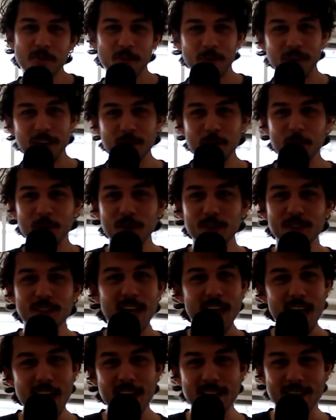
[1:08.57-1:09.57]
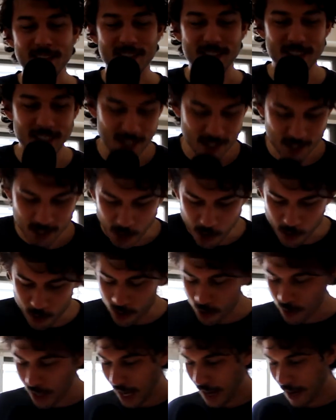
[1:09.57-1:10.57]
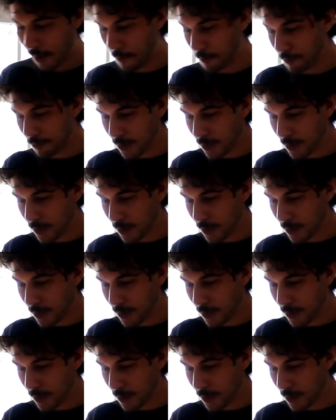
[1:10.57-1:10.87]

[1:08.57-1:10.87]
Grindelwald is. So, okay,